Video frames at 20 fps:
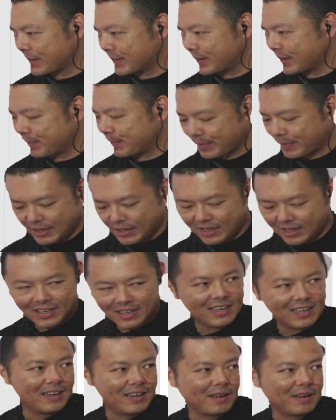up.
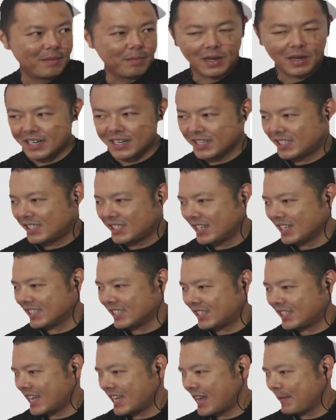But this thing is
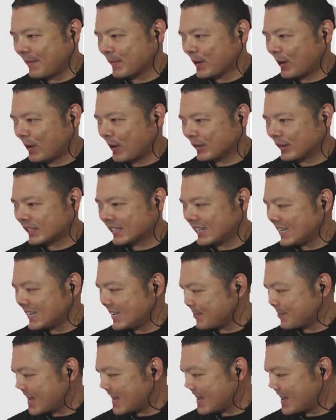damn costly,
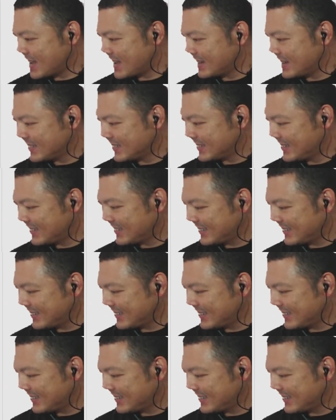man.